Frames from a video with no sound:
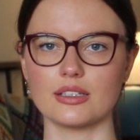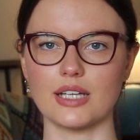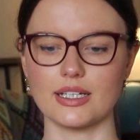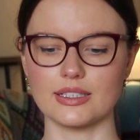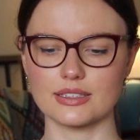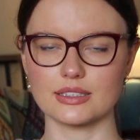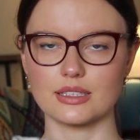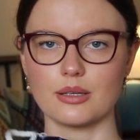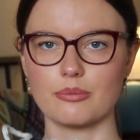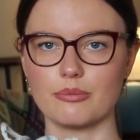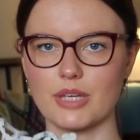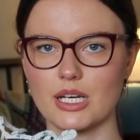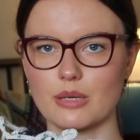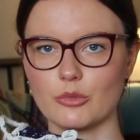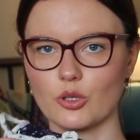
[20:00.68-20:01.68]
Nice
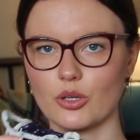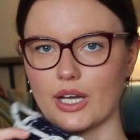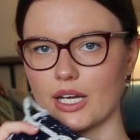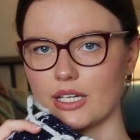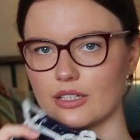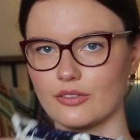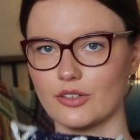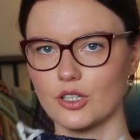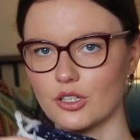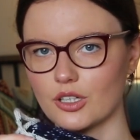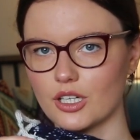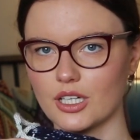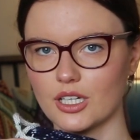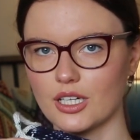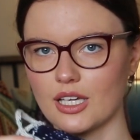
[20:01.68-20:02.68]
minimal kind of
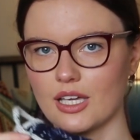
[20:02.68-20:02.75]
look.